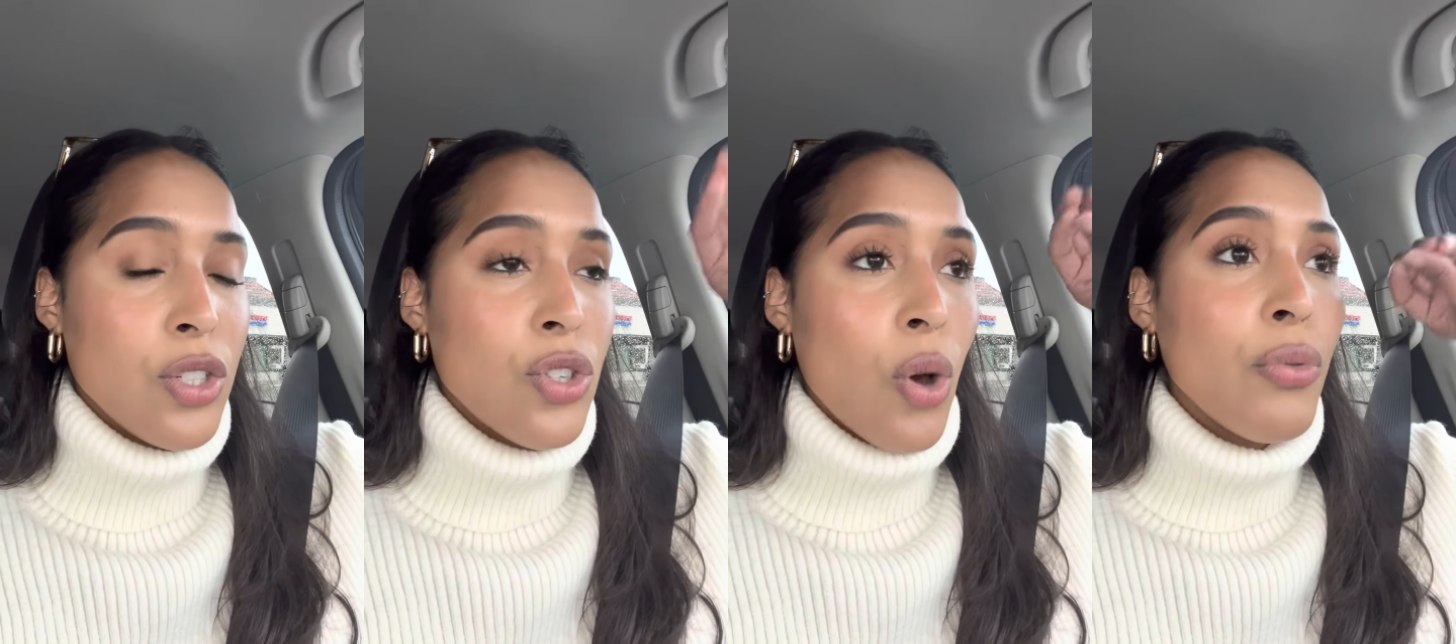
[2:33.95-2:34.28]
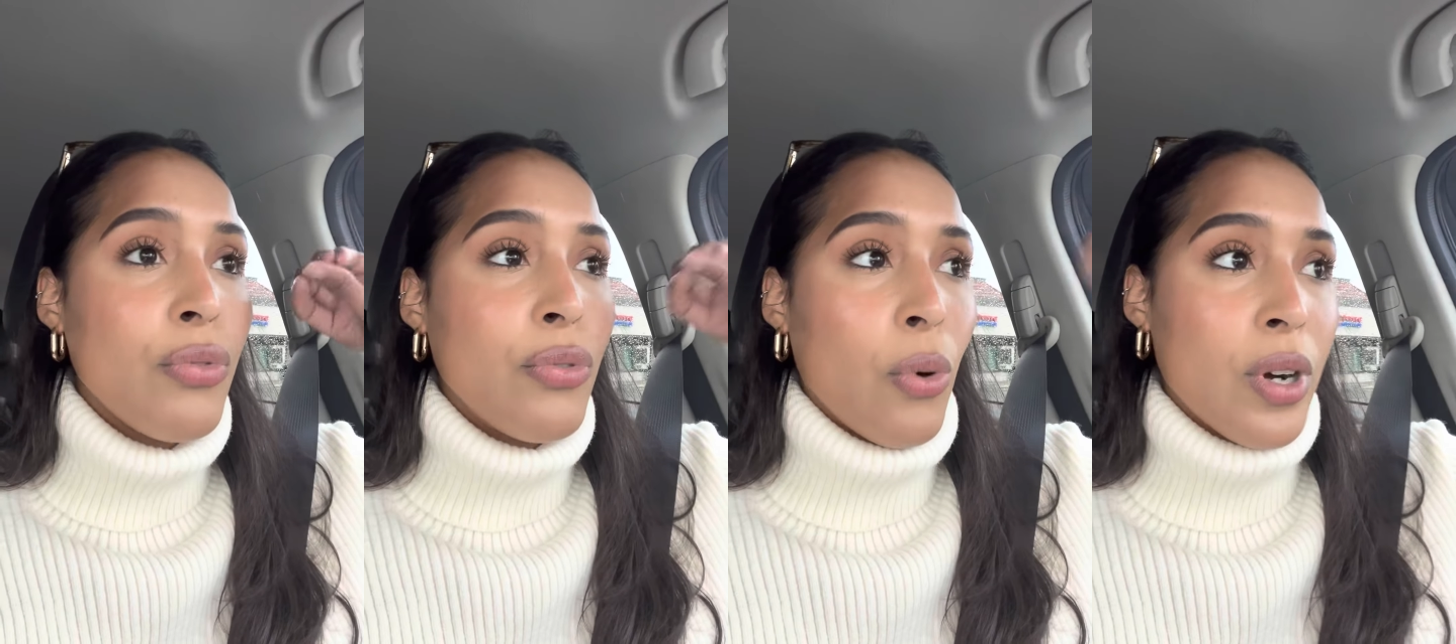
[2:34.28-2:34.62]
Don't
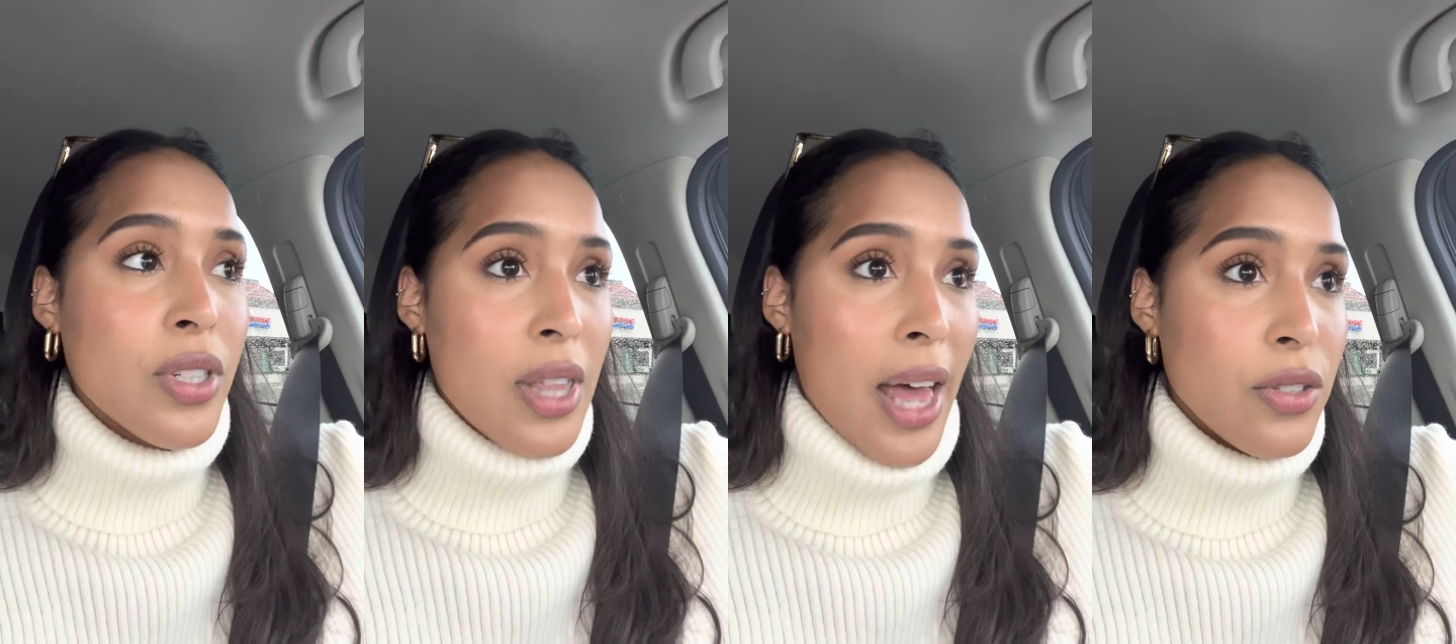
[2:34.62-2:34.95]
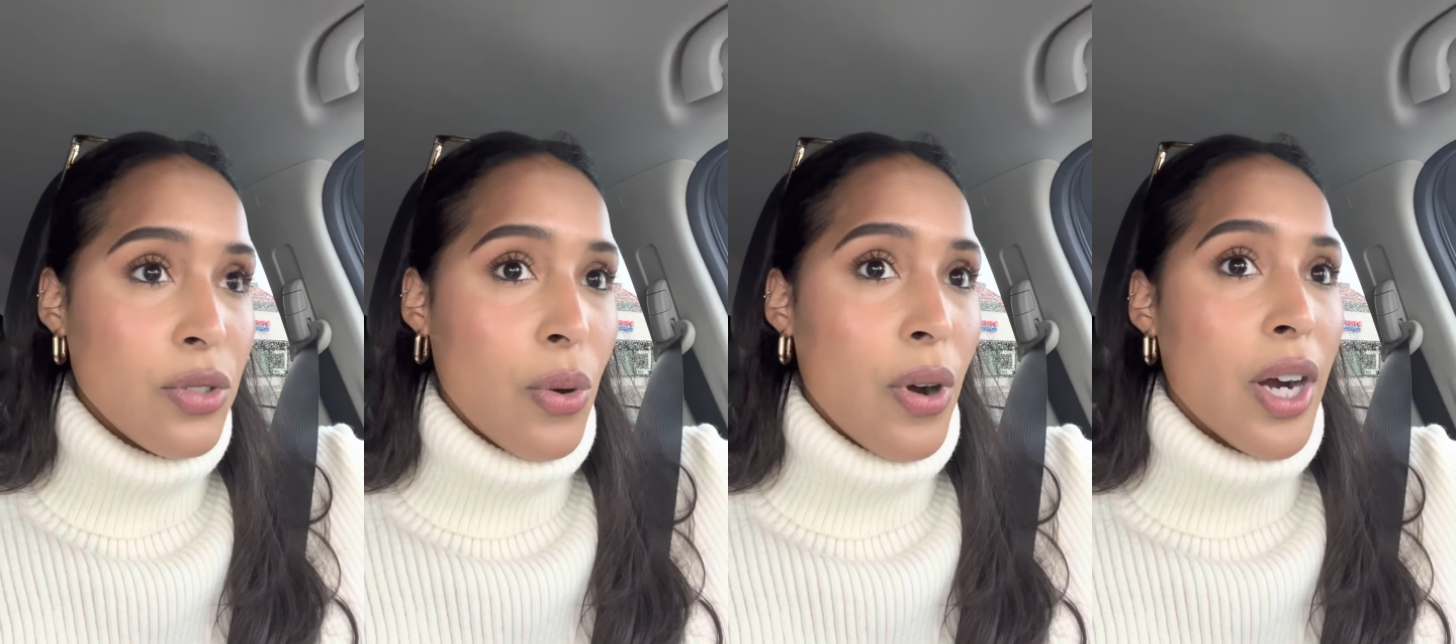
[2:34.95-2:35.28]
force that
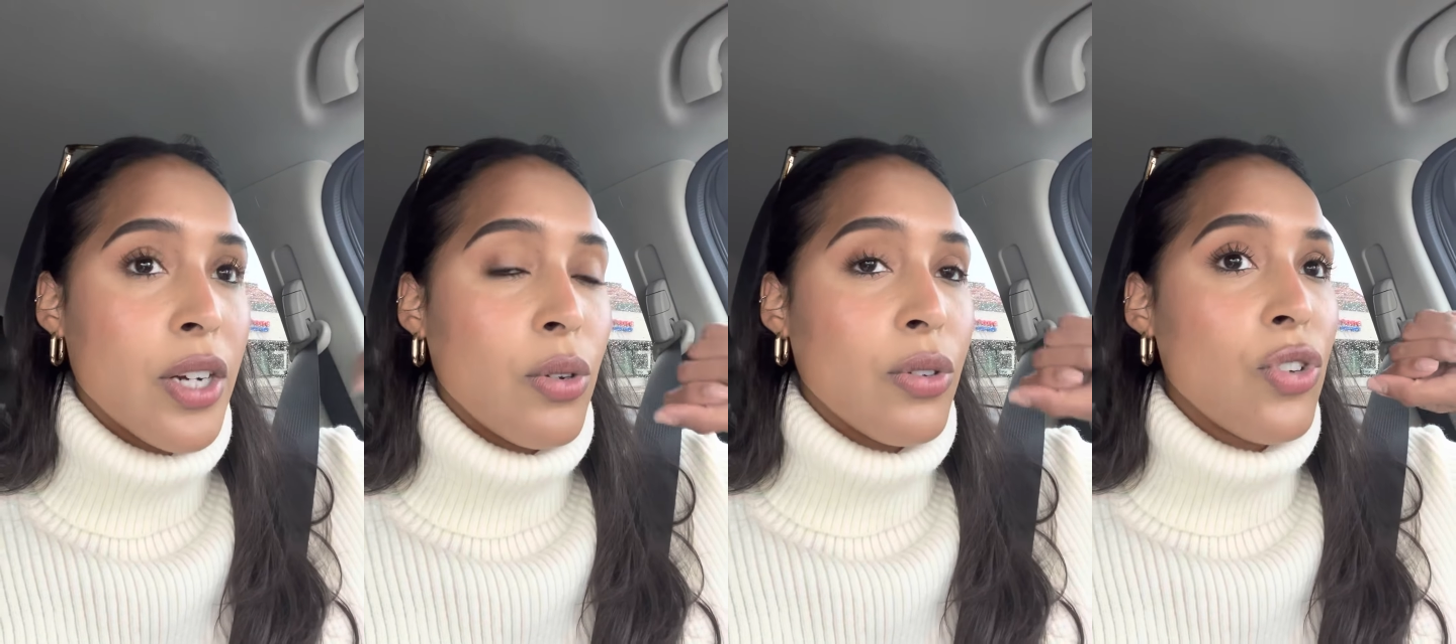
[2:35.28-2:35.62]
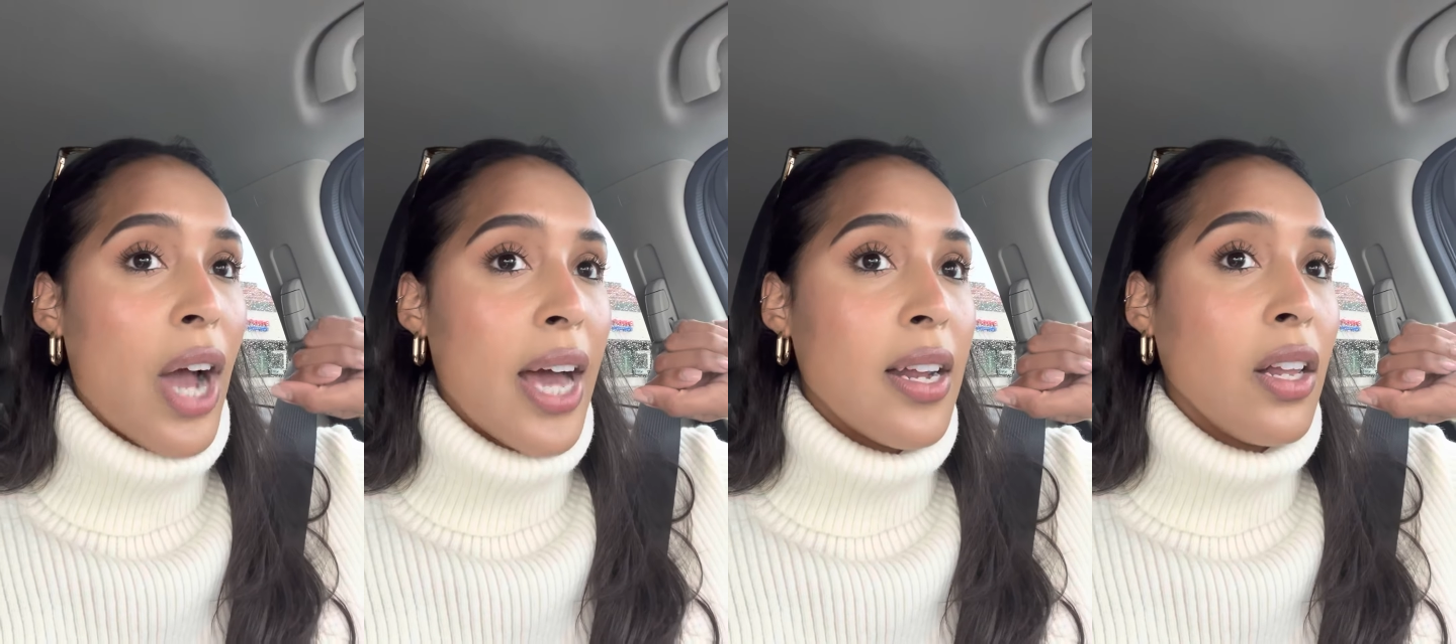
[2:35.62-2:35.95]
door. Don't
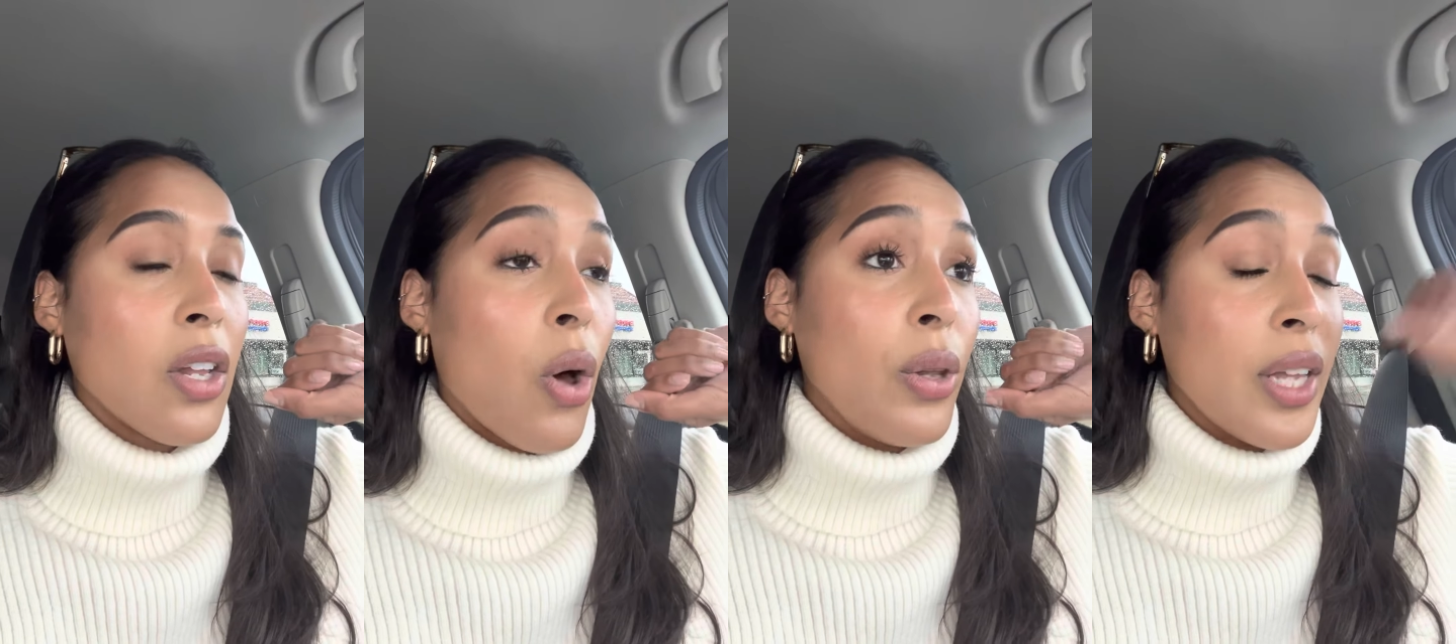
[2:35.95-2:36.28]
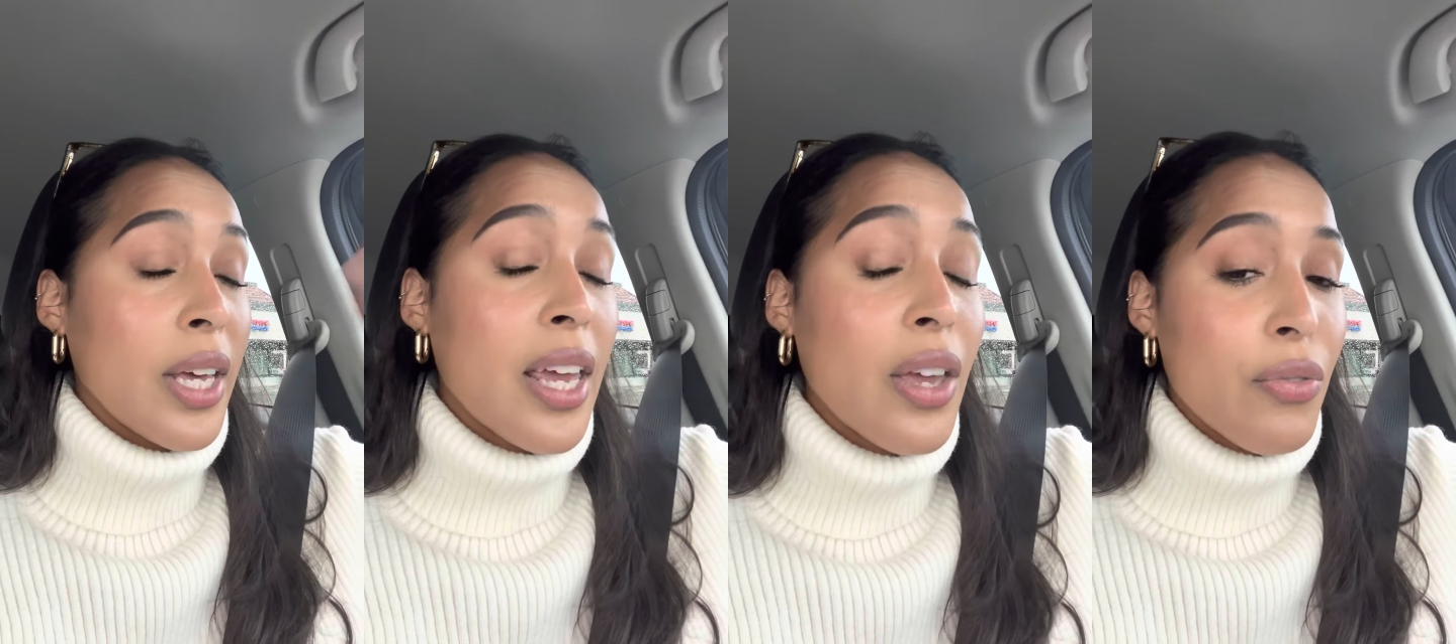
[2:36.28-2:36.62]
try to go
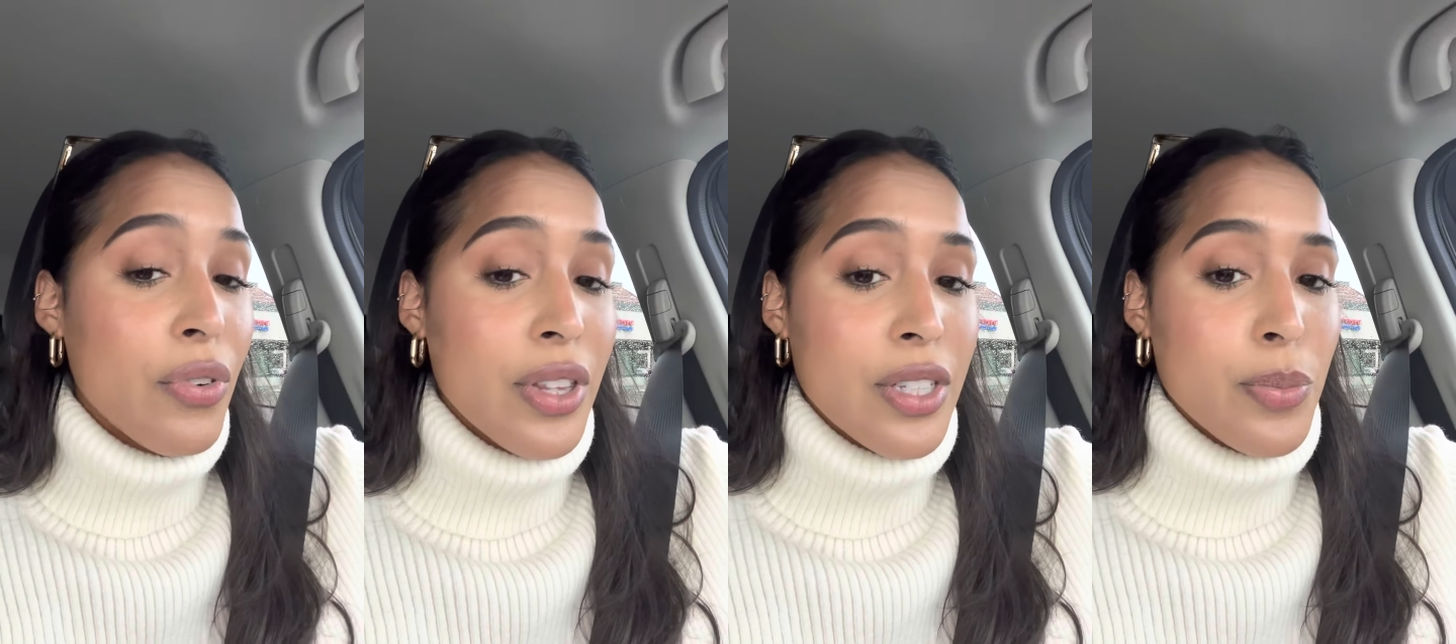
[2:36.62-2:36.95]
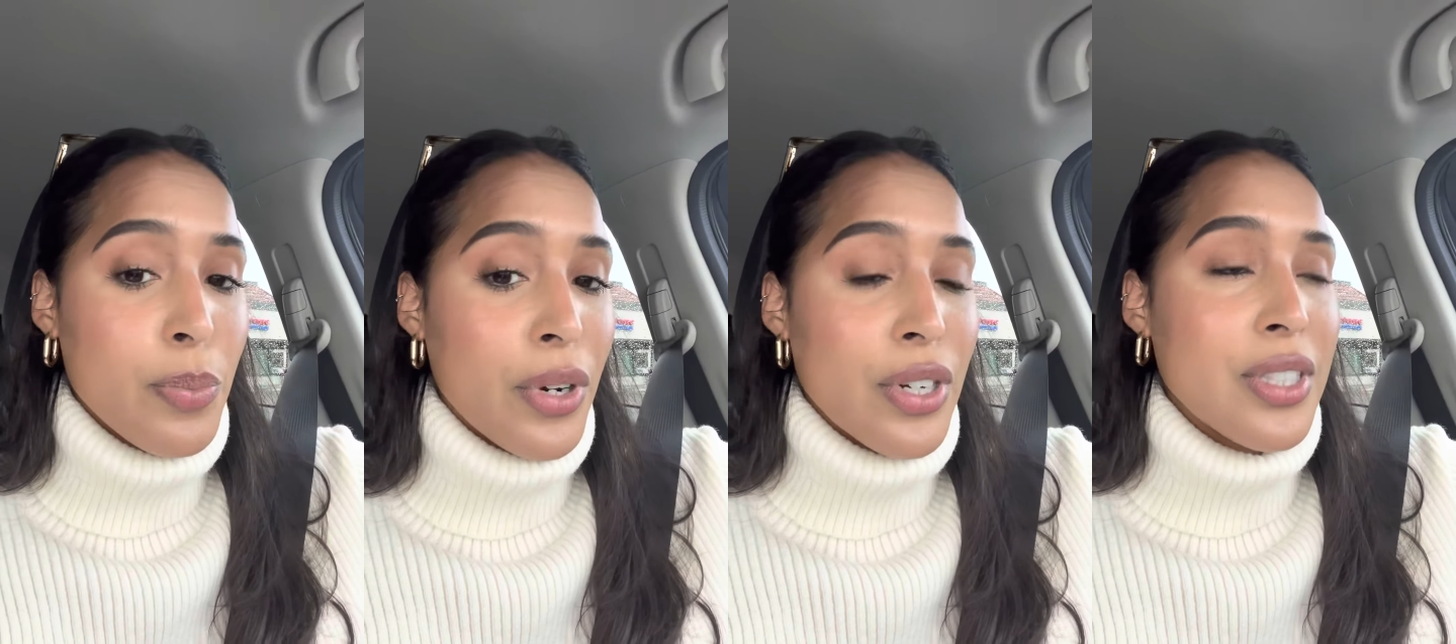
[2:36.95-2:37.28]
looking for this
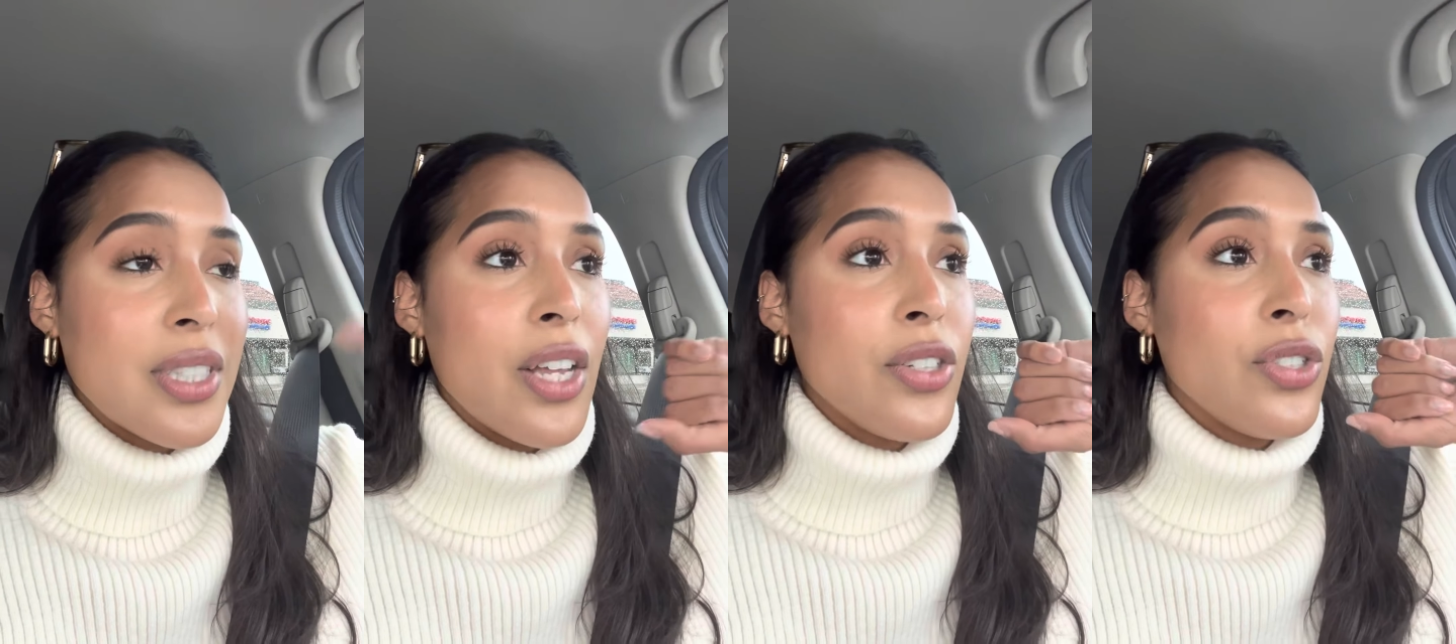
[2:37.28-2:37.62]
person.